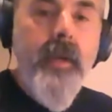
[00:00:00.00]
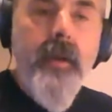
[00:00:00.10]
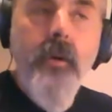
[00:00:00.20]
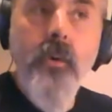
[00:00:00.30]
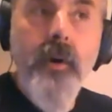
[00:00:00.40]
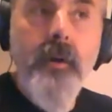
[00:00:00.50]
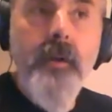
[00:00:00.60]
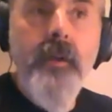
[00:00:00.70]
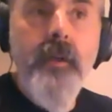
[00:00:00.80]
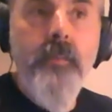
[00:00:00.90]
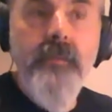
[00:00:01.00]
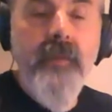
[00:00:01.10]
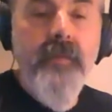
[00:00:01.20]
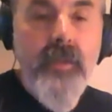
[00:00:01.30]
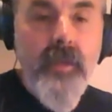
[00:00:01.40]
or you could move
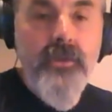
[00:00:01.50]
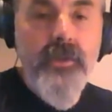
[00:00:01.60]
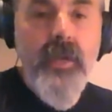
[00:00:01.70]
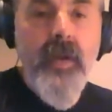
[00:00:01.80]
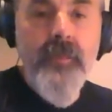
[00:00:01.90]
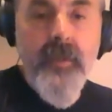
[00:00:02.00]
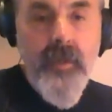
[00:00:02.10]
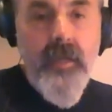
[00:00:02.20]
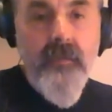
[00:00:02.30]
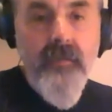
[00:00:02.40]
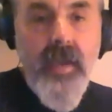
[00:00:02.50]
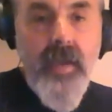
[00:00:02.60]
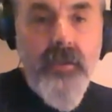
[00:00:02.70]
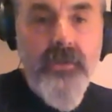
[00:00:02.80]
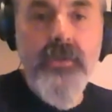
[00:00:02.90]
everything in G up to the key of
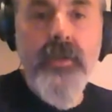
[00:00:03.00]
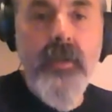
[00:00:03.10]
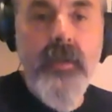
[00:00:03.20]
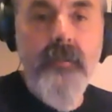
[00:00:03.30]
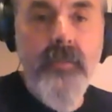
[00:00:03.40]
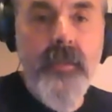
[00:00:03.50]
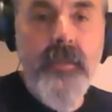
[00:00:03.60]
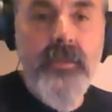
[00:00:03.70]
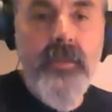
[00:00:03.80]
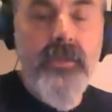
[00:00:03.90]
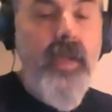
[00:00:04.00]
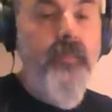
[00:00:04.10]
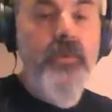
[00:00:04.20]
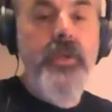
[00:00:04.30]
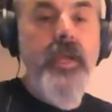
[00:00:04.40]
A just to get, but it's the
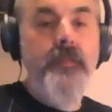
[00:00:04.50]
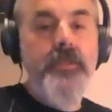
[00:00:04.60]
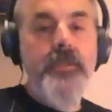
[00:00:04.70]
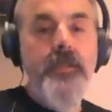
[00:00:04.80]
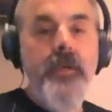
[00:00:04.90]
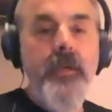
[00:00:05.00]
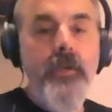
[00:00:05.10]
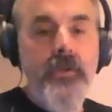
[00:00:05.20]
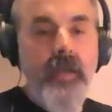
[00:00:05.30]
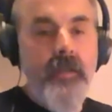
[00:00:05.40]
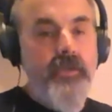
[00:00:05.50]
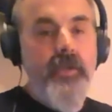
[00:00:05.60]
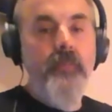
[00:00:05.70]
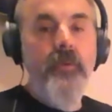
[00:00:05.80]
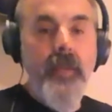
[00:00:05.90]
same shapes and the
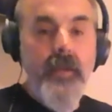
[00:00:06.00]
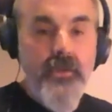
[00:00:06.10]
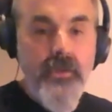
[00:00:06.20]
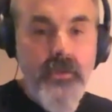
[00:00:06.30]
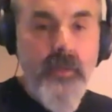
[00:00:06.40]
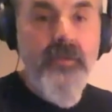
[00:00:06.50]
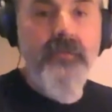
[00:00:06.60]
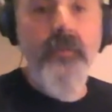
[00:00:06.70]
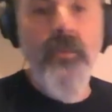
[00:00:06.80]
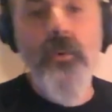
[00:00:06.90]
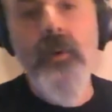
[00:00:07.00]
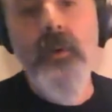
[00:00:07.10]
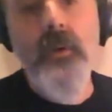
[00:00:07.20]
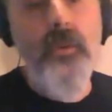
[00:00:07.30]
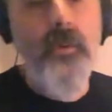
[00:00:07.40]
same relationships from chord
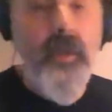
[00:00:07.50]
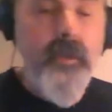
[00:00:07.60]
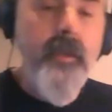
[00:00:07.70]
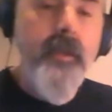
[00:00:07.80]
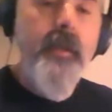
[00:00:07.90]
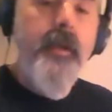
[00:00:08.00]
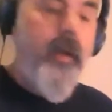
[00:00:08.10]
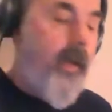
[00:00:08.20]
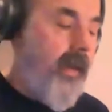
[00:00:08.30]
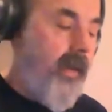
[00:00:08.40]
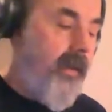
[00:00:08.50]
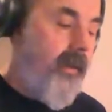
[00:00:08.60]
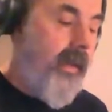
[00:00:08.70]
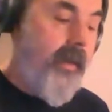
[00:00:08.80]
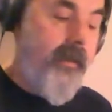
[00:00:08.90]
to chord.
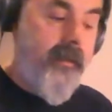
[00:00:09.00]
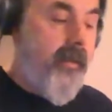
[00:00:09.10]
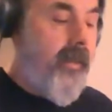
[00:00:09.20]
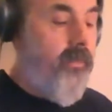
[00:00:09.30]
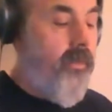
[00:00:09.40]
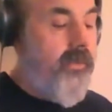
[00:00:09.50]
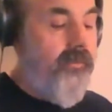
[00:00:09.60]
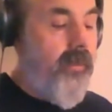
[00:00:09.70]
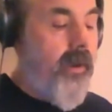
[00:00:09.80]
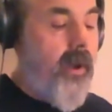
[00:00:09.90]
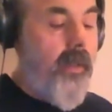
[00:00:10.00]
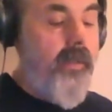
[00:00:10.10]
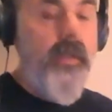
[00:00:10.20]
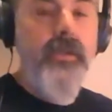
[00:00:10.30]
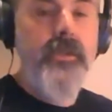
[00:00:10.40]
And it works for all
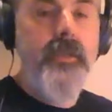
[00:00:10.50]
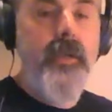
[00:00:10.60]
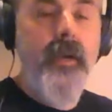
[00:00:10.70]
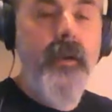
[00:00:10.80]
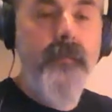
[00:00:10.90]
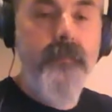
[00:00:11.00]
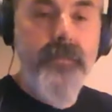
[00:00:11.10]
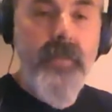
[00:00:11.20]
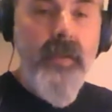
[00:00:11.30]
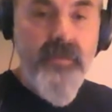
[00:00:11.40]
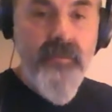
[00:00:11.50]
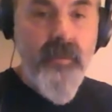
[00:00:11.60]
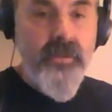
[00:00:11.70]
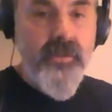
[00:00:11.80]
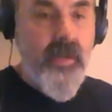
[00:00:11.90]
these types of
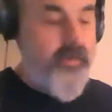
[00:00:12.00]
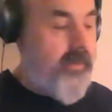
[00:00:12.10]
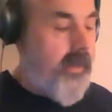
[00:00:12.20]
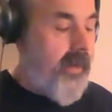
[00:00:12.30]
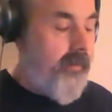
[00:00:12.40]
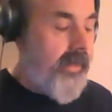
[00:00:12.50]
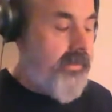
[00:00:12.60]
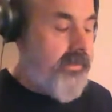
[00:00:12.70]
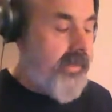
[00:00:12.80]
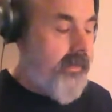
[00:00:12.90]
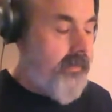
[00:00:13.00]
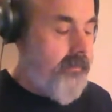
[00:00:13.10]
double stops, the harmonized scale